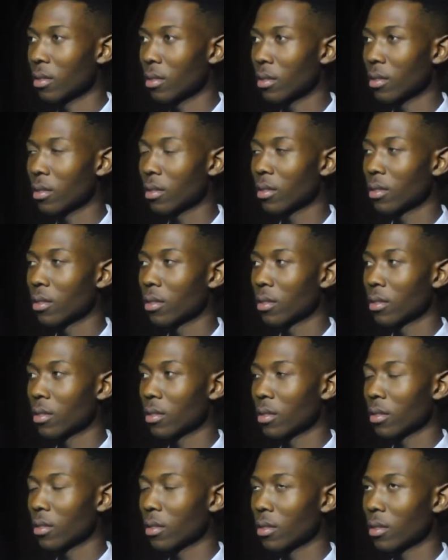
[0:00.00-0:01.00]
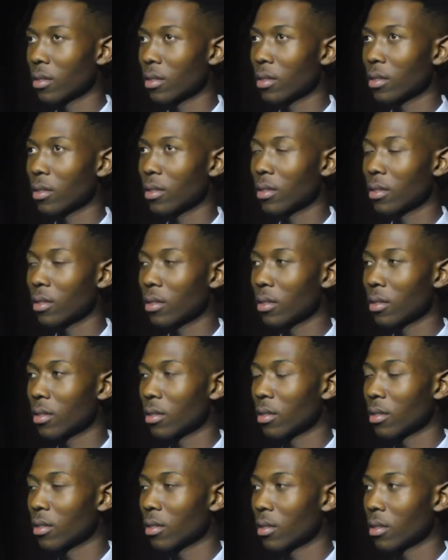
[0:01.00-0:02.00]

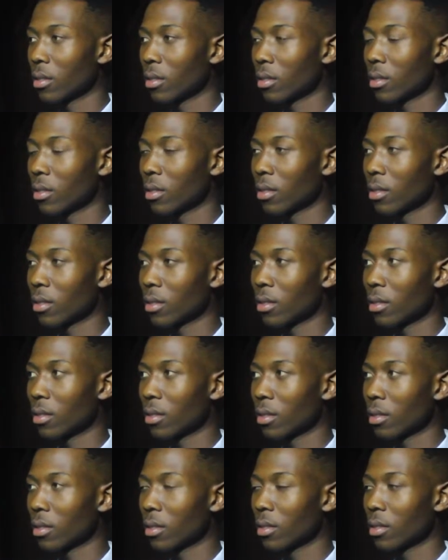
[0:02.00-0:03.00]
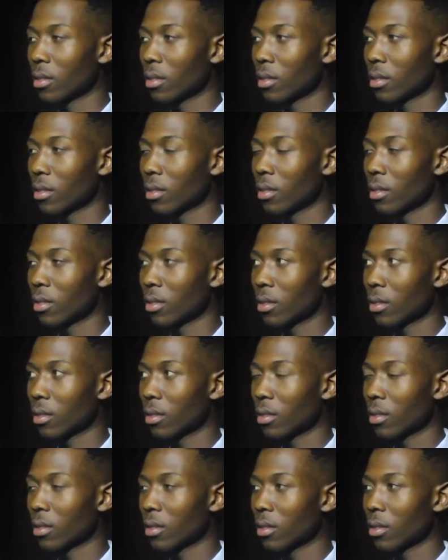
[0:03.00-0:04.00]

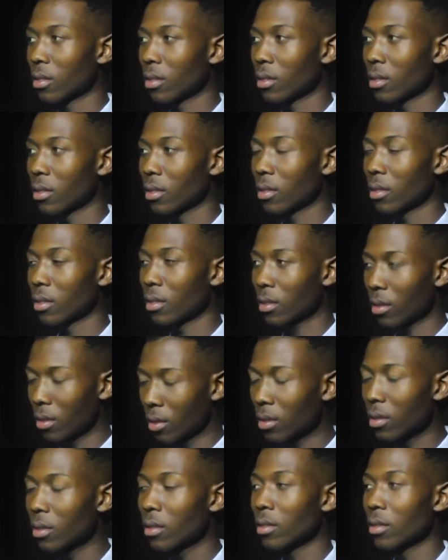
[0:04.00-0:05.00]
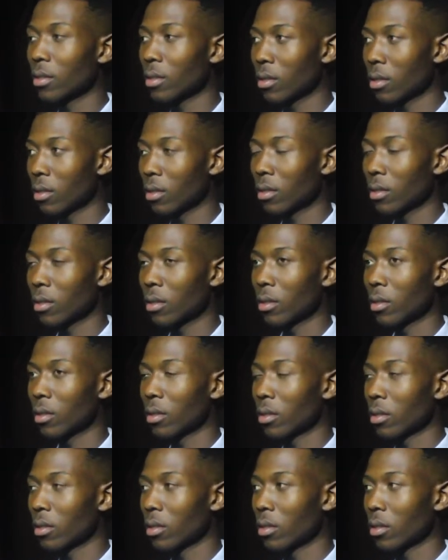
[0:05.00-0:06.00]

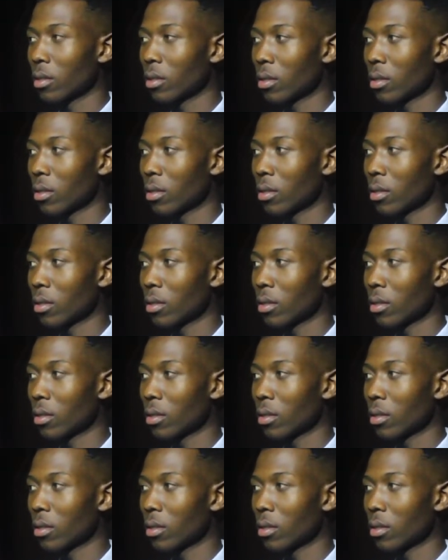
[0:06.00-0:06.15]
No words are spoken by the person on screen.